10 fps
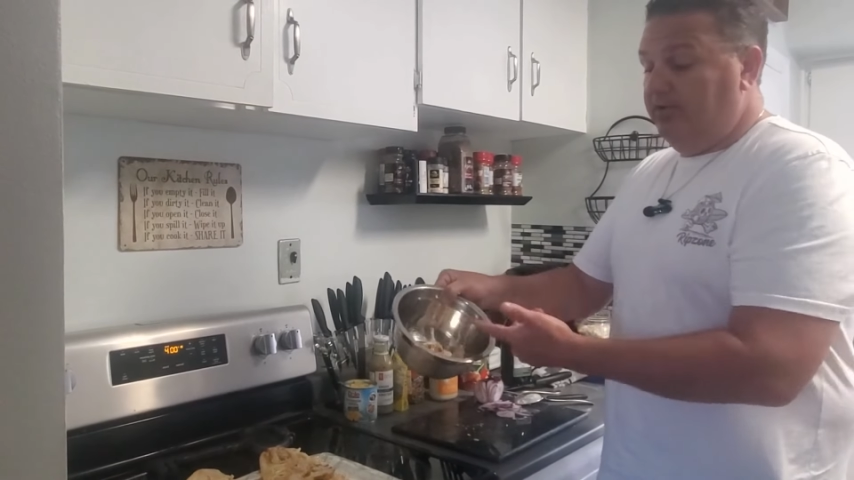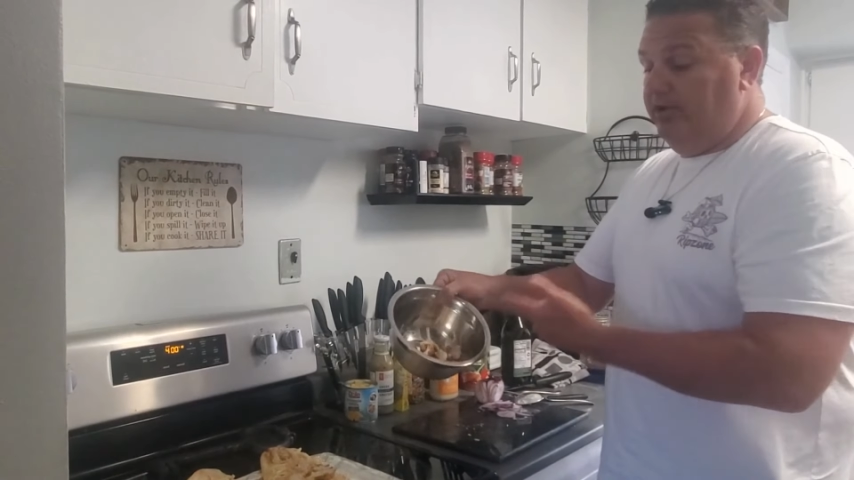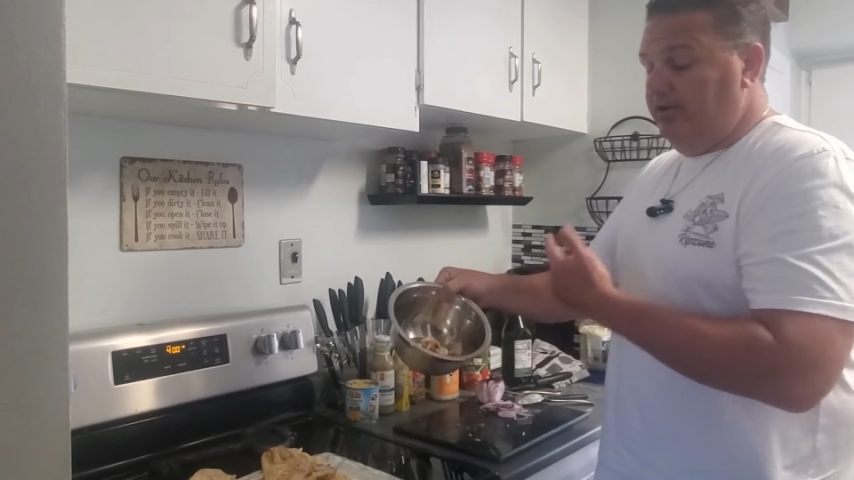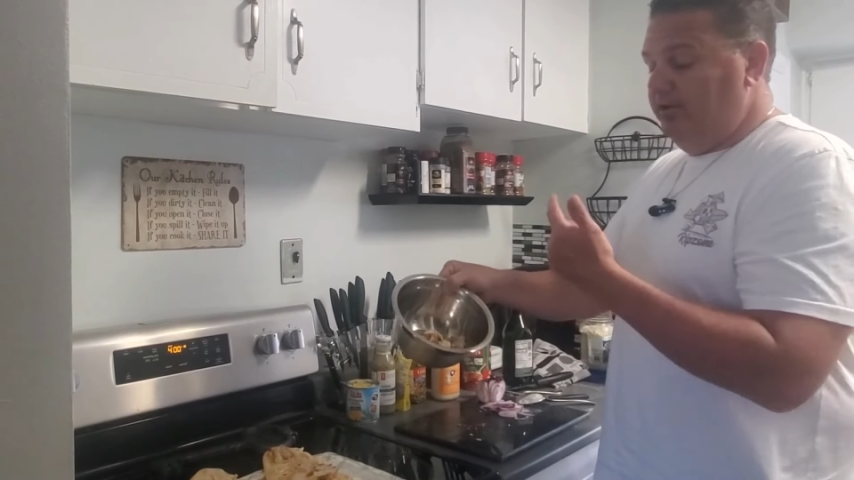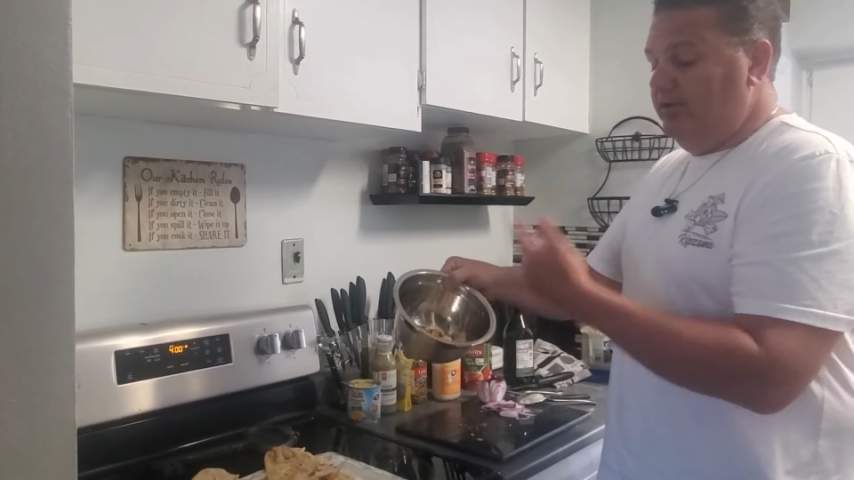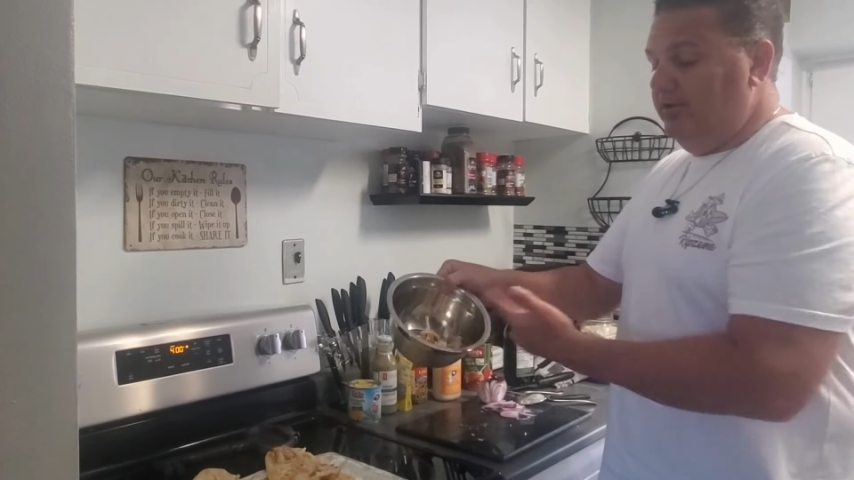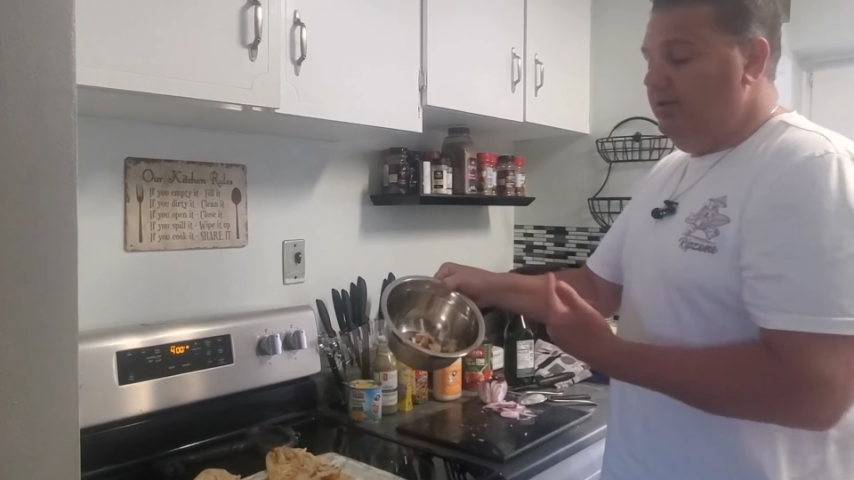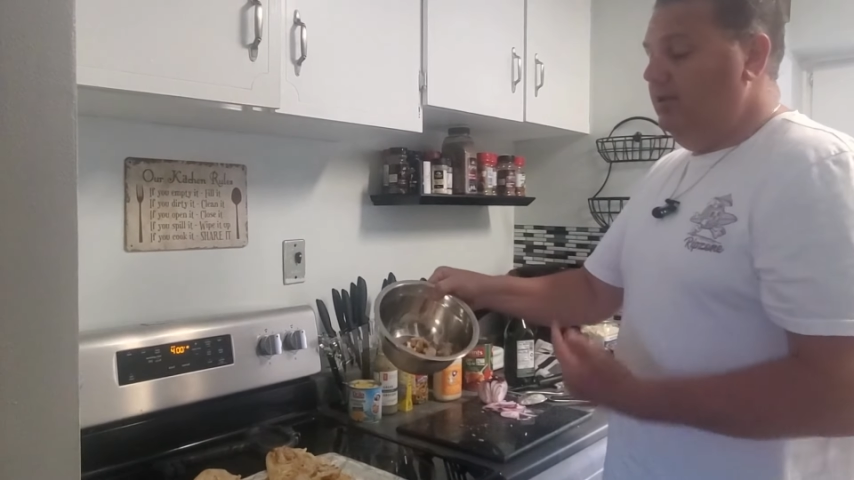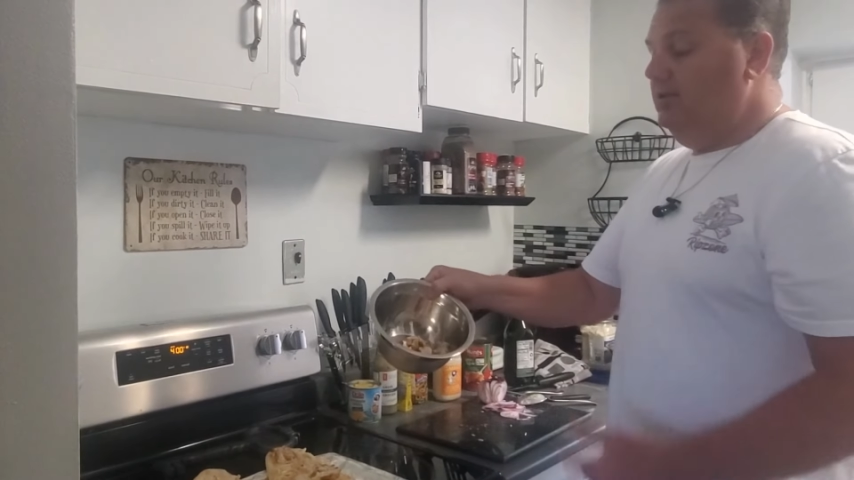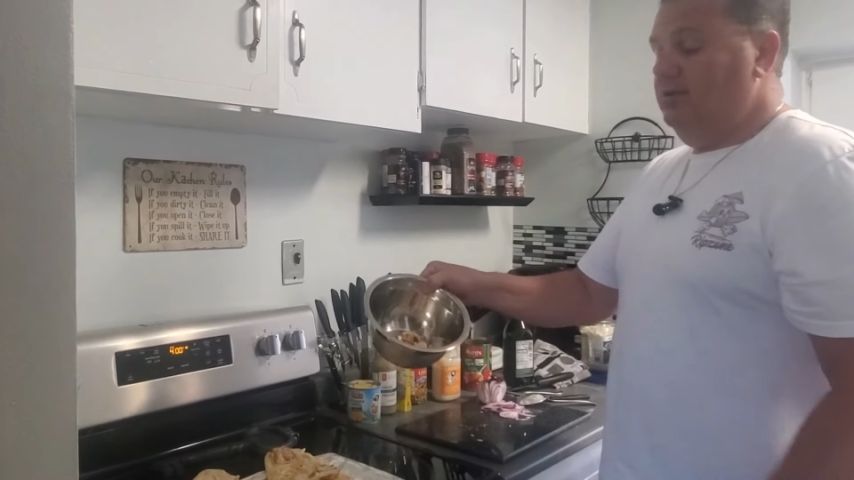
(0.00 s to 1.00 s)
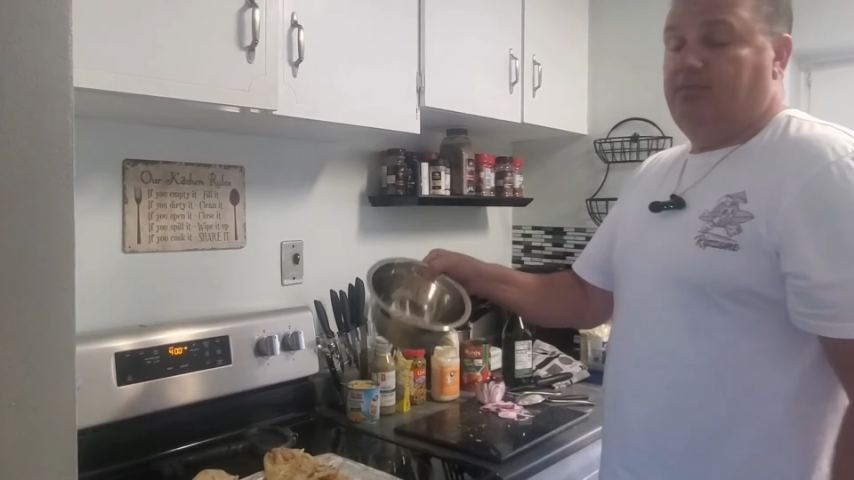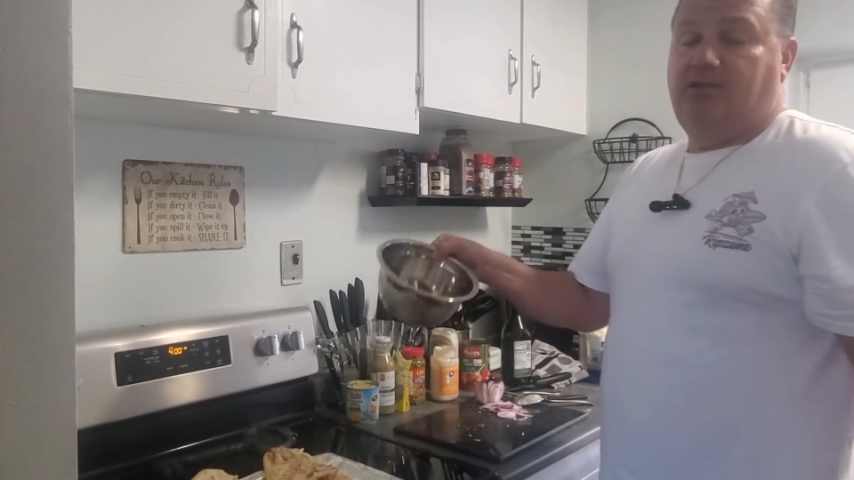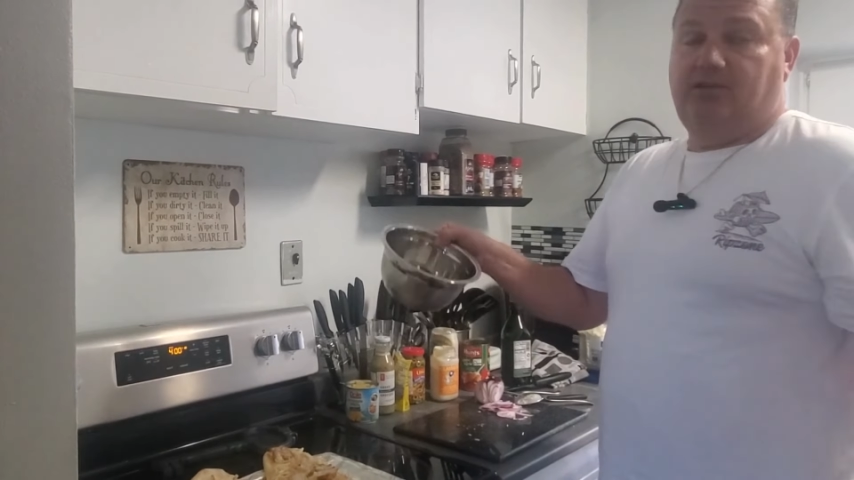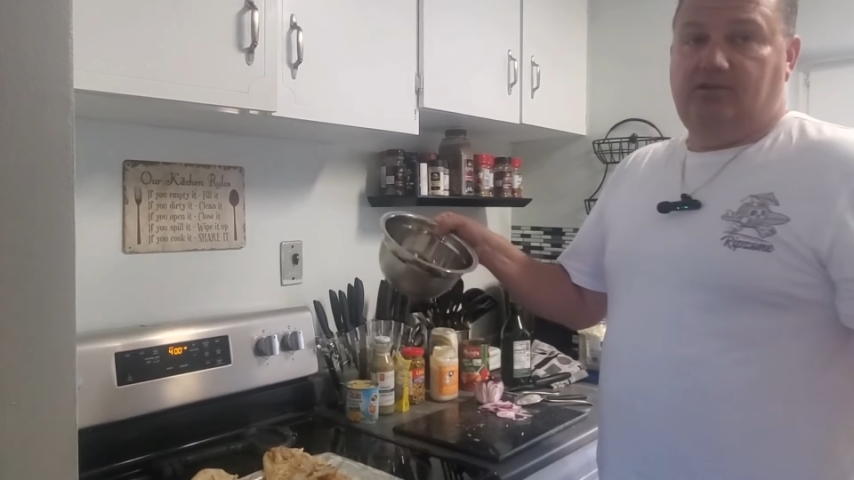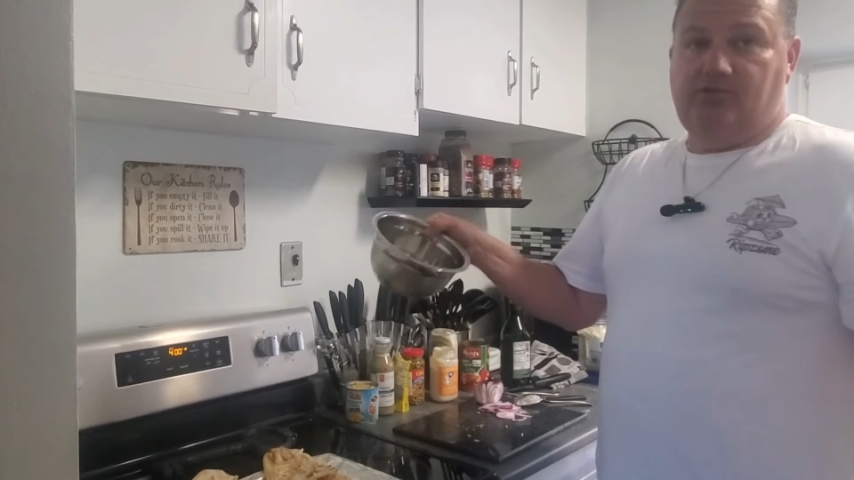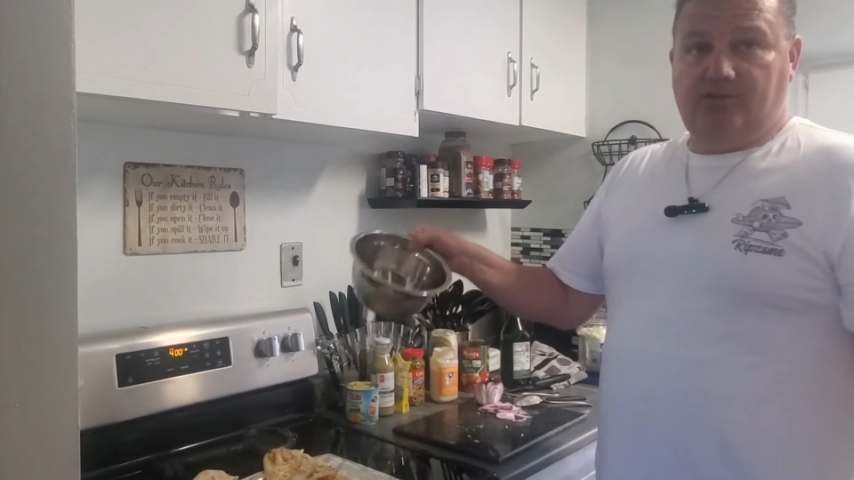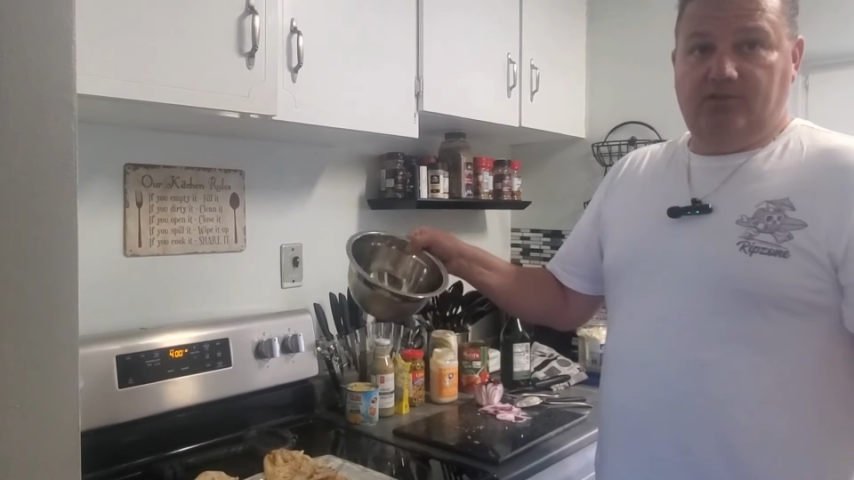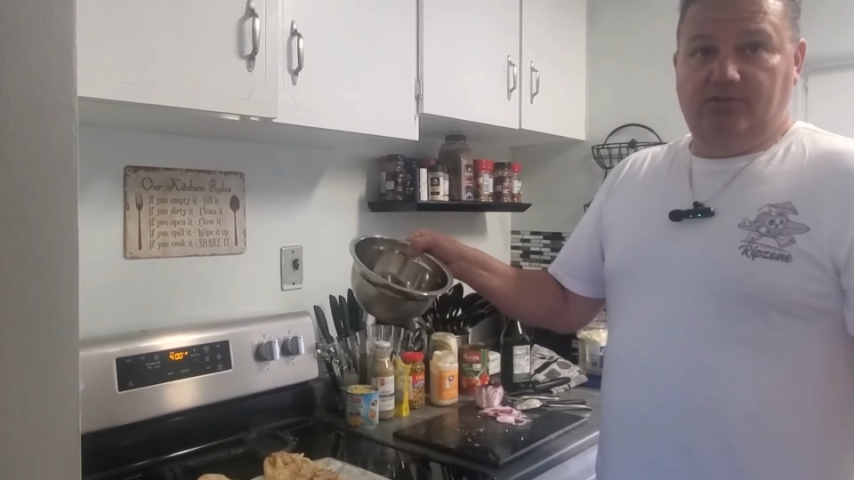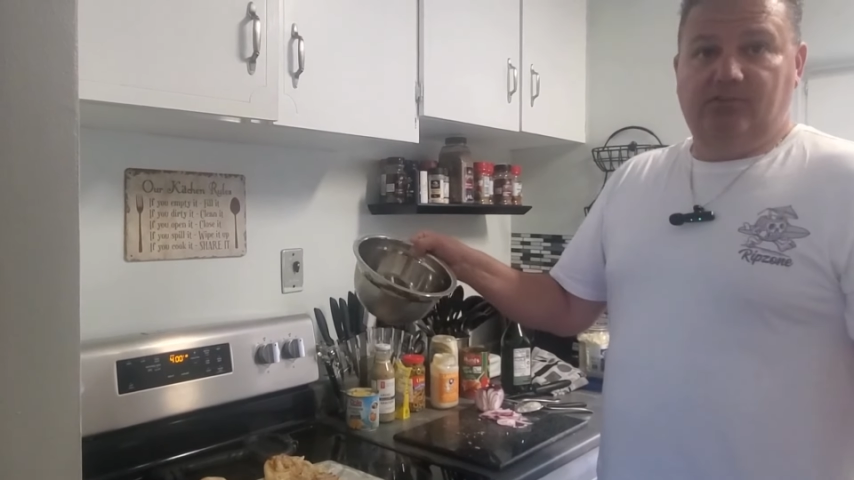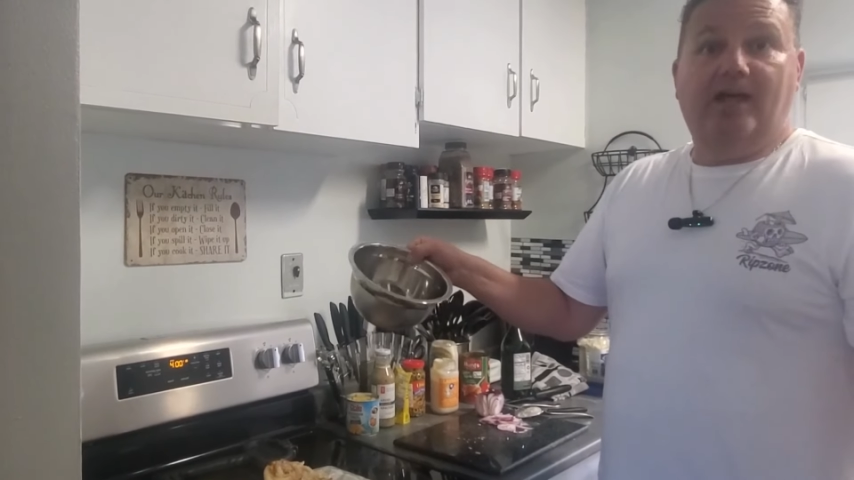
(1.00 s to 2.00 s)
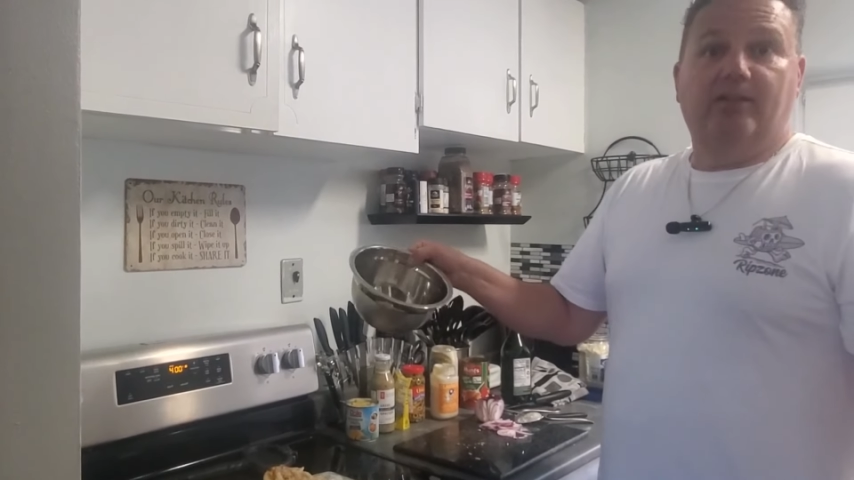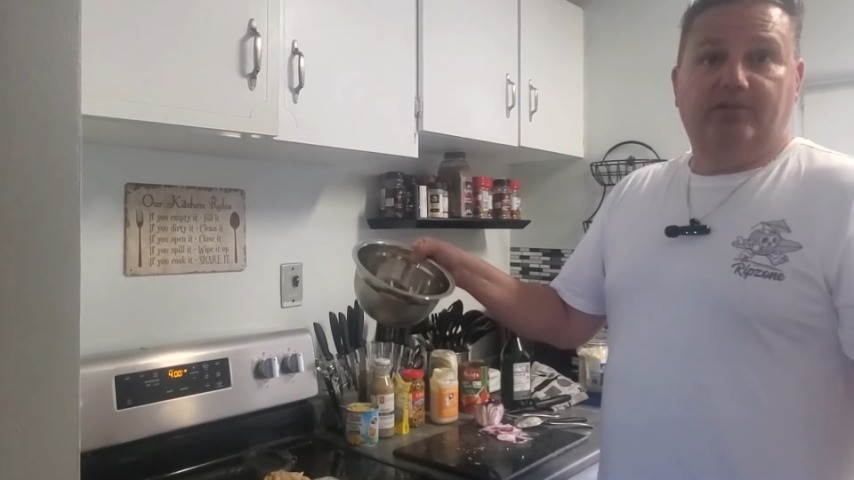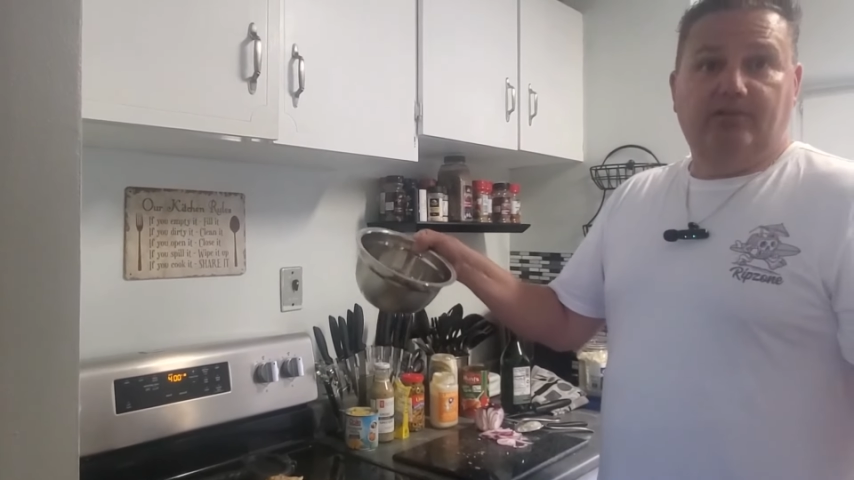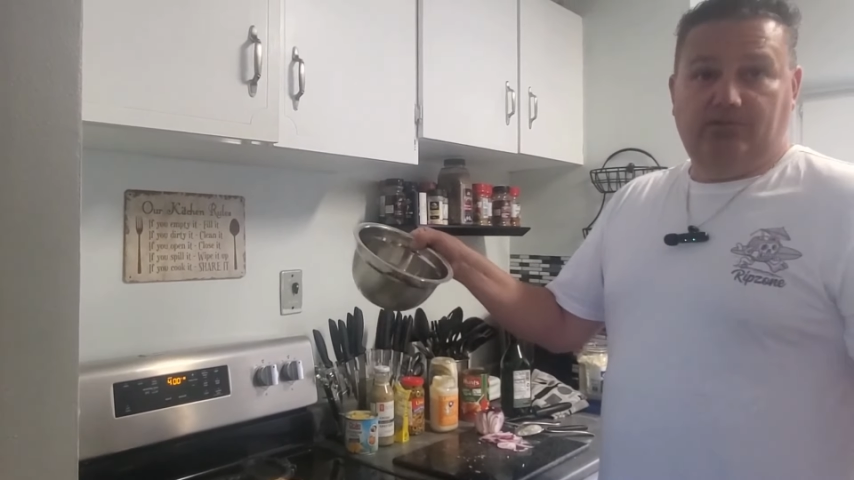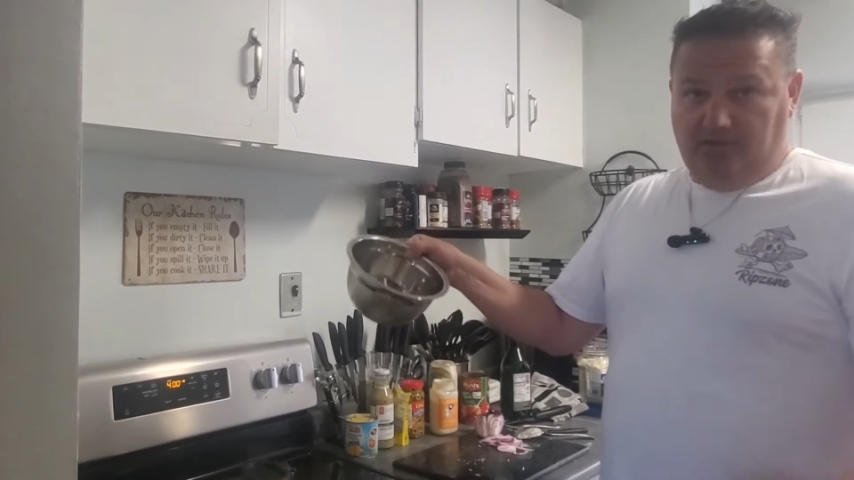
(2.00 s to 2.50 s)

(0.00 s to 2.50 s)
green onion, and you can make a chicken salad